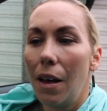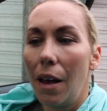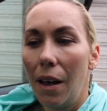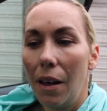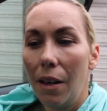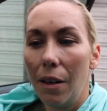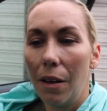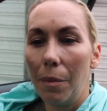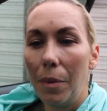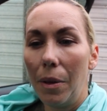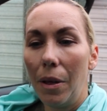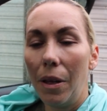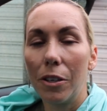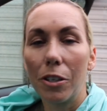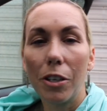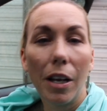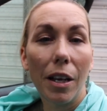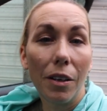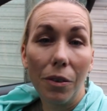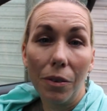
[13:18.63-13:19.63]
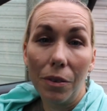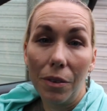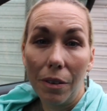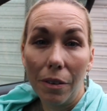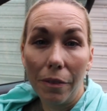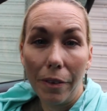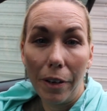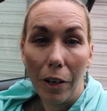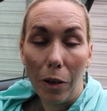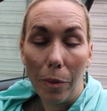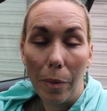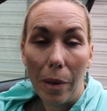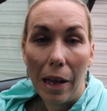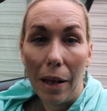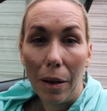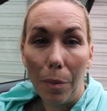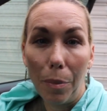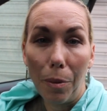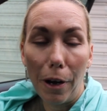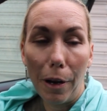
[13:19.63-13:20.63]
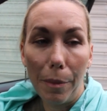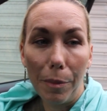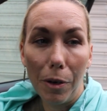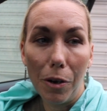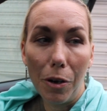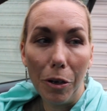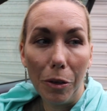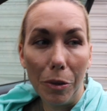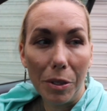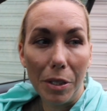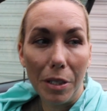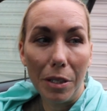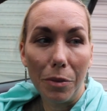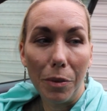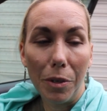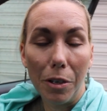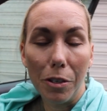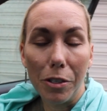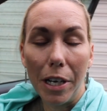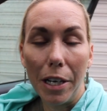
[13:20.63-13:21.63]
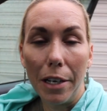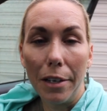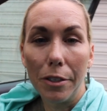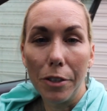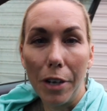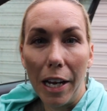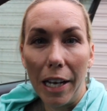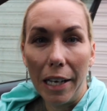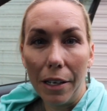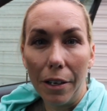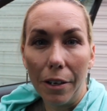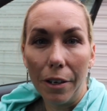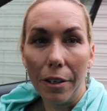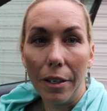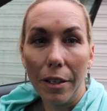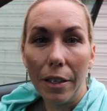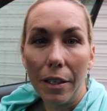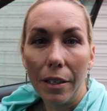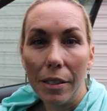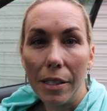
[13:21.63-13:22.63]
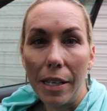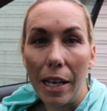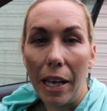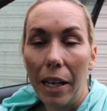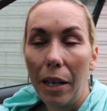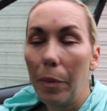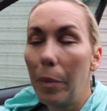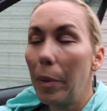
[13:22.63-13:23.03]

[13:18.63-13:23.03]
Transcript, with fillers: Um, I'll try to do another video about how to prime your hoses when you're trying to drain your tank.